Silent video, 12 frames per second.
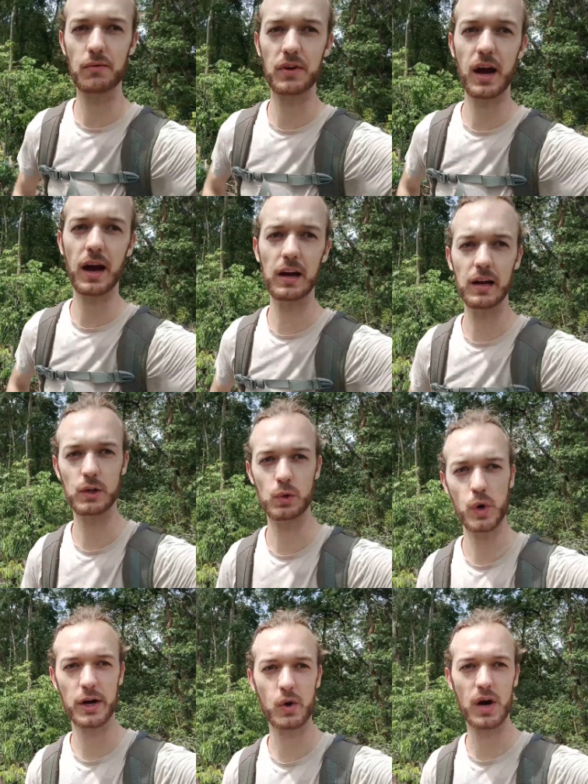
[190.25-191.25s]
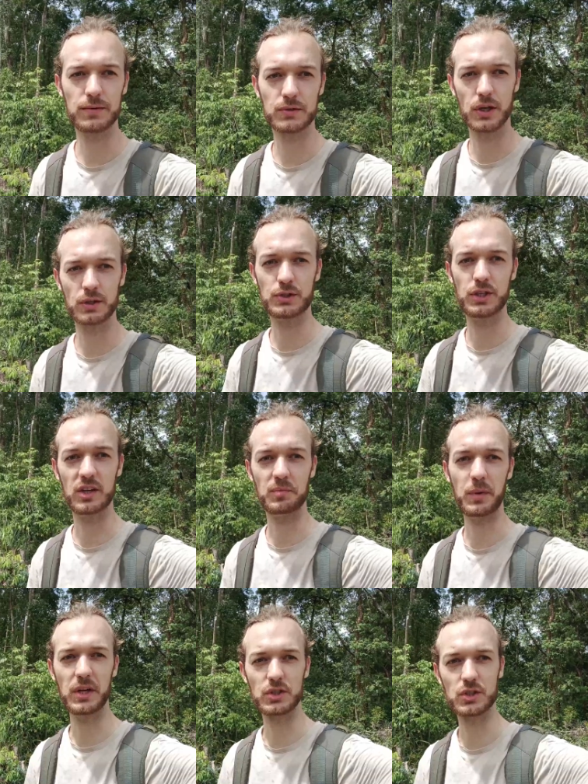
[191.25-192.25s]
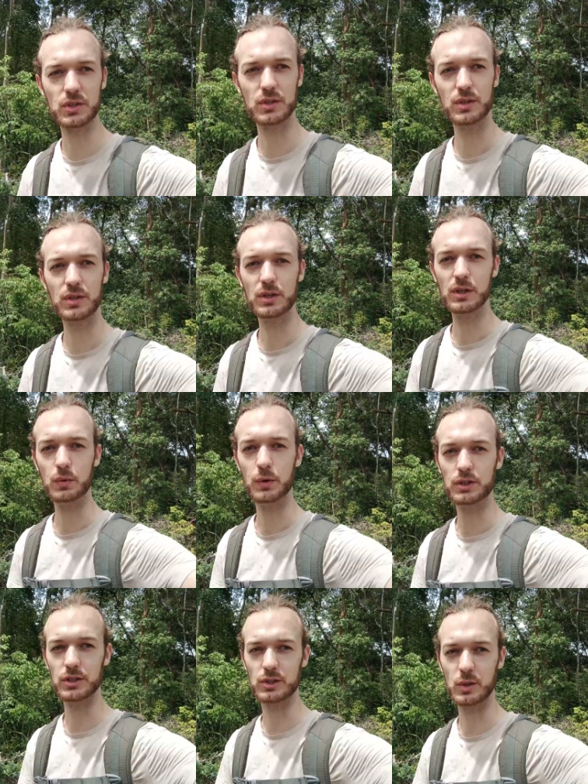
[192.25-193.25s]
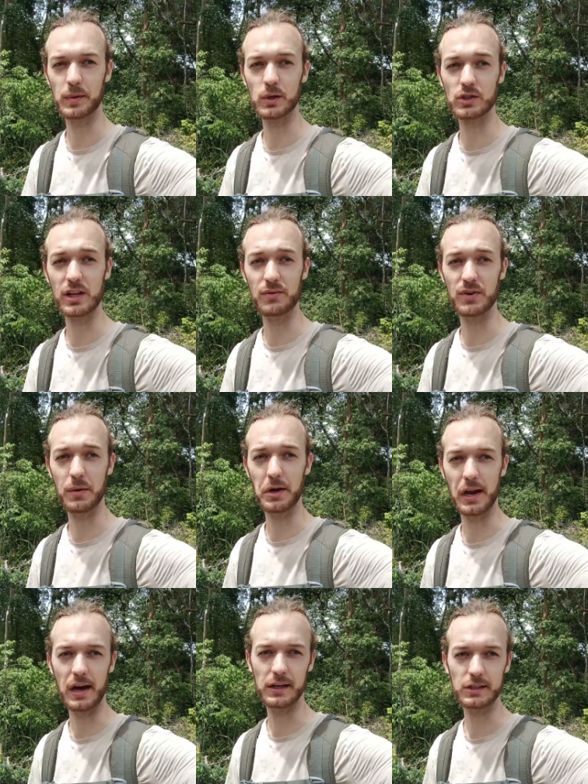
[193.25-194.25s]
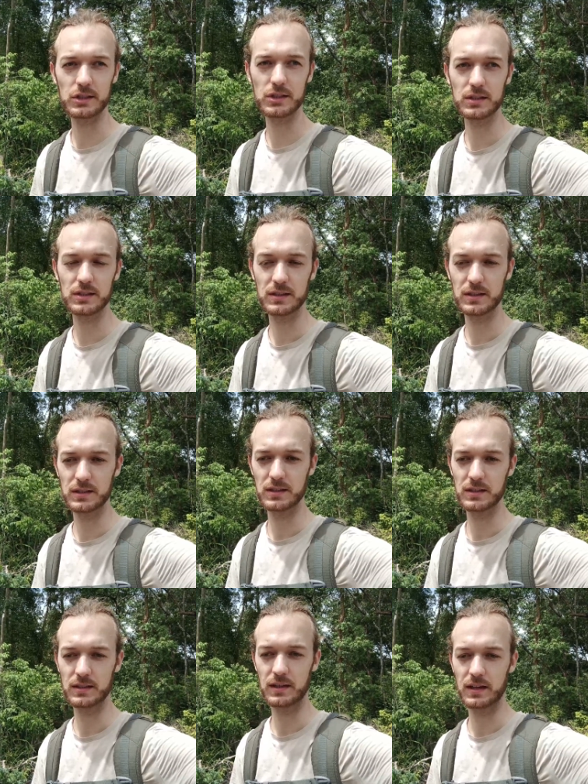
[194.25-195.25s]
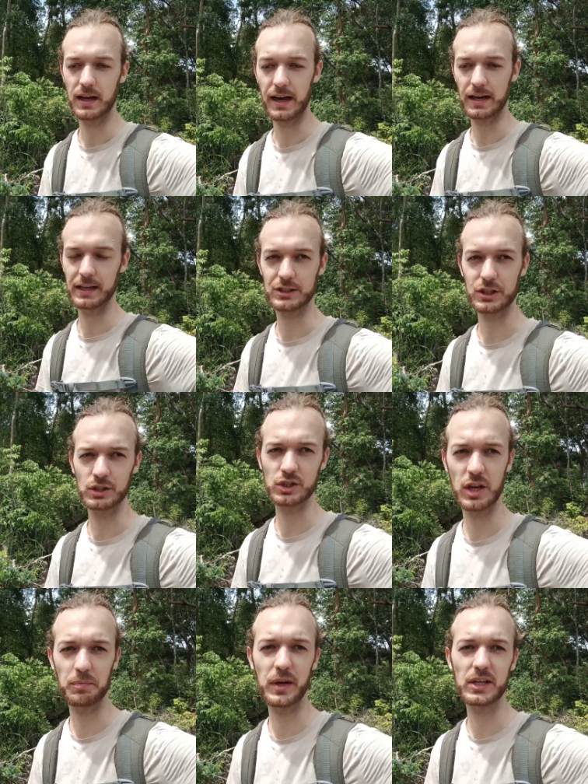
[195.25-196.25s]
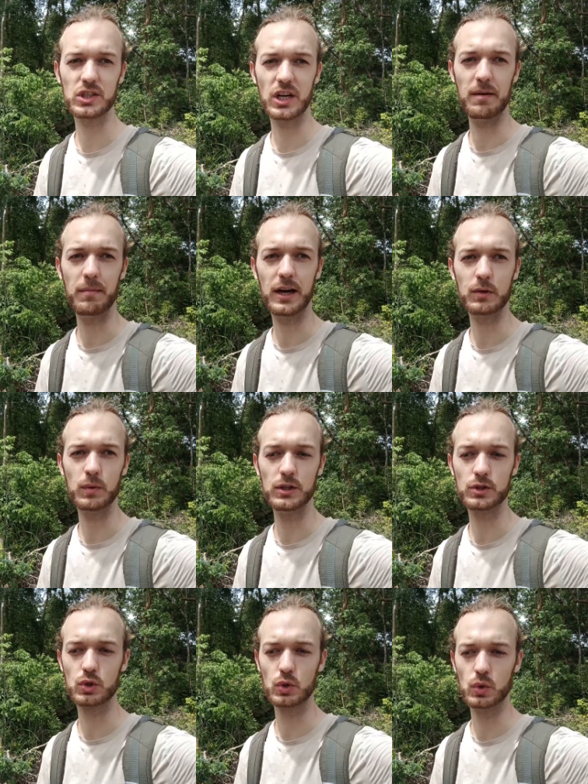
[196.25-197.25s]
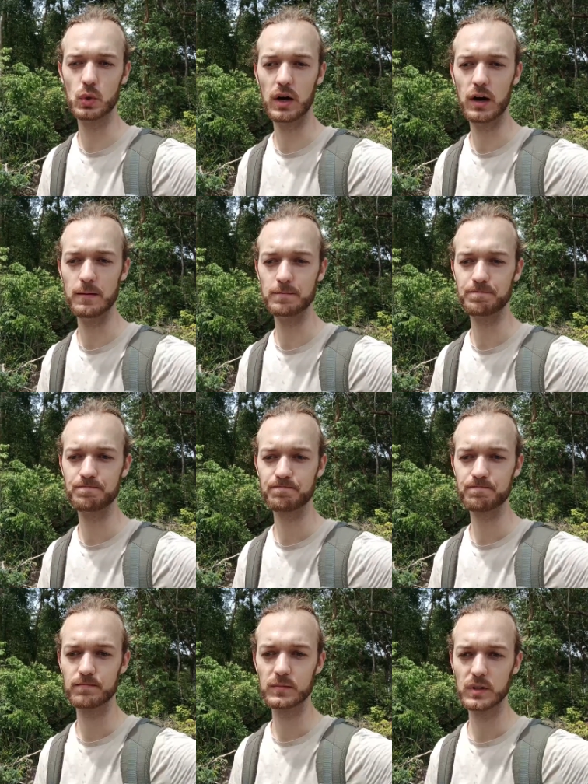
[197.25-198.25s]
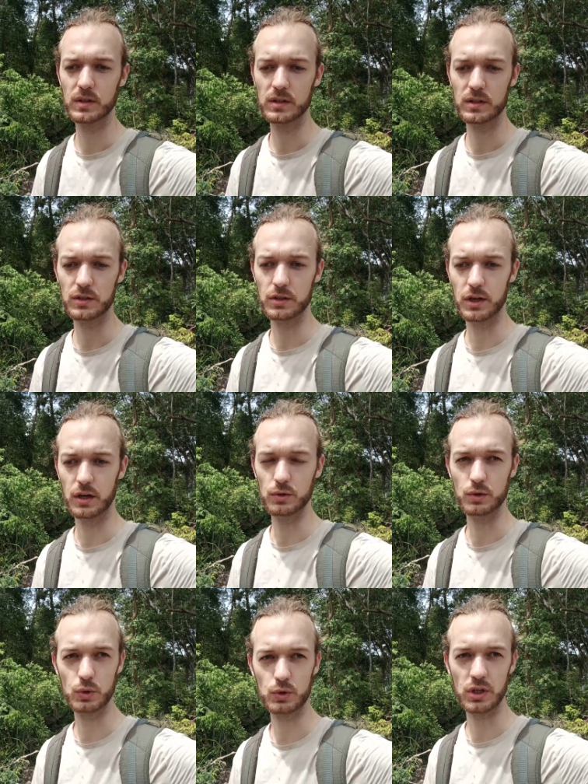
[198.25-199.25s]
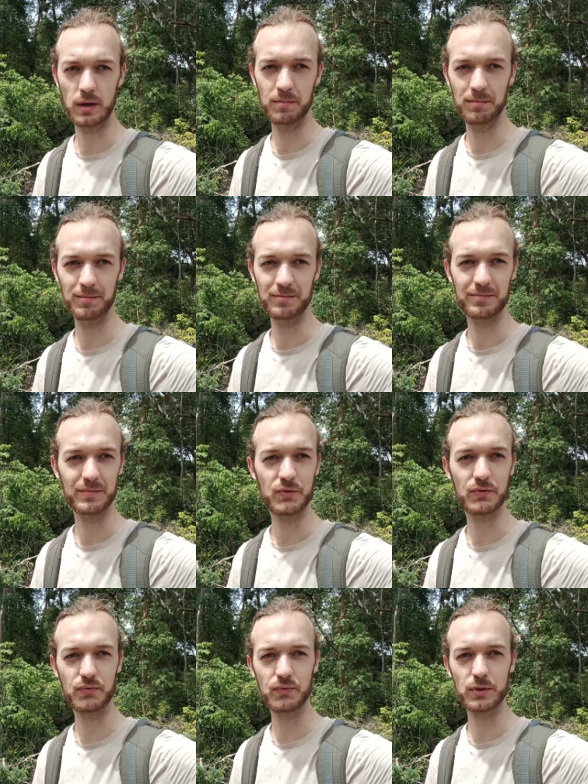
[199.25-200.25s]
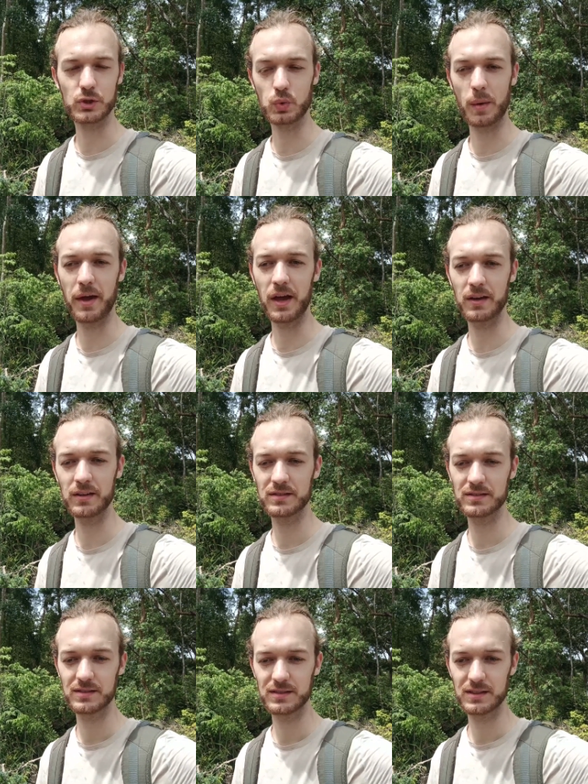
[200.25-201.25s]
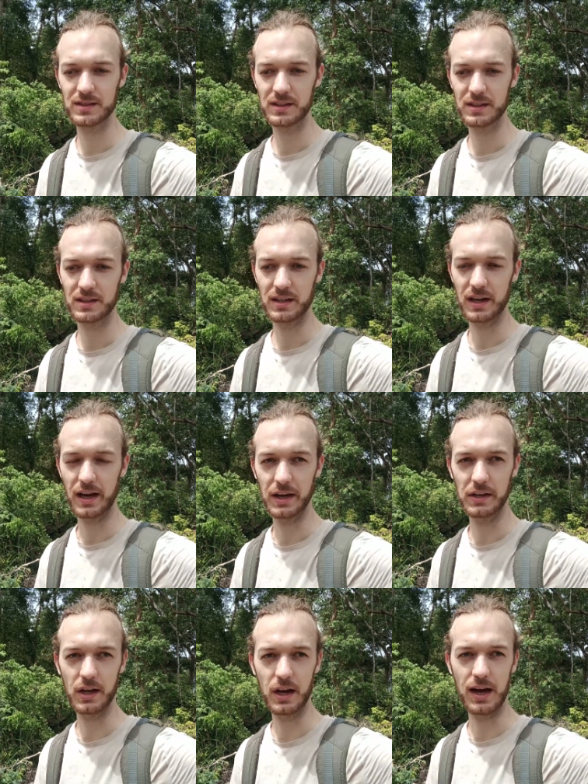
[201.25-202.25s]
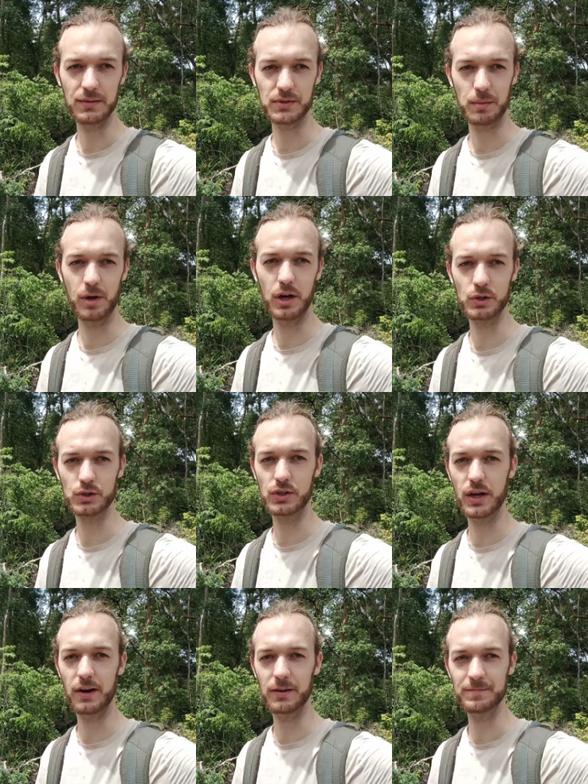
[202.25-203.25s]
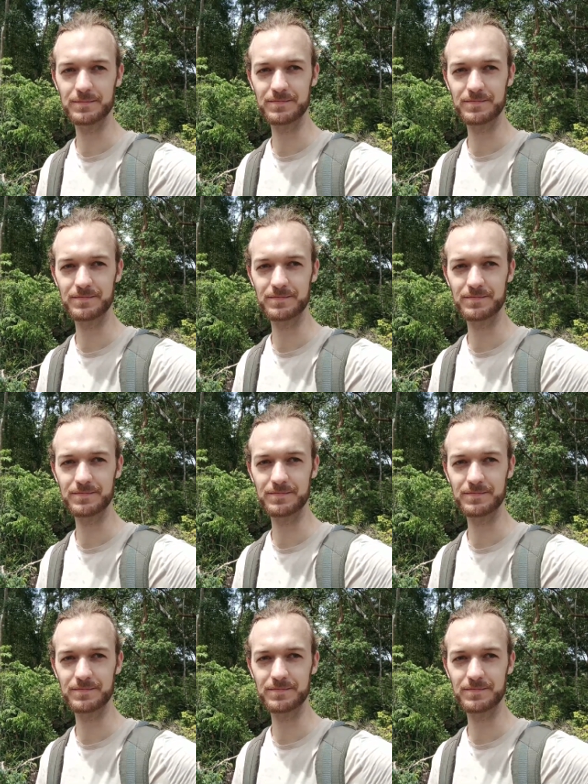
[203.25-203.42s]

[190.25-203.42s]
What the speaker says: of the island where you have Sunset Beach, which is supposed to be very nice. And at Sunset Beach I might want to do some swimming and have some lunch there.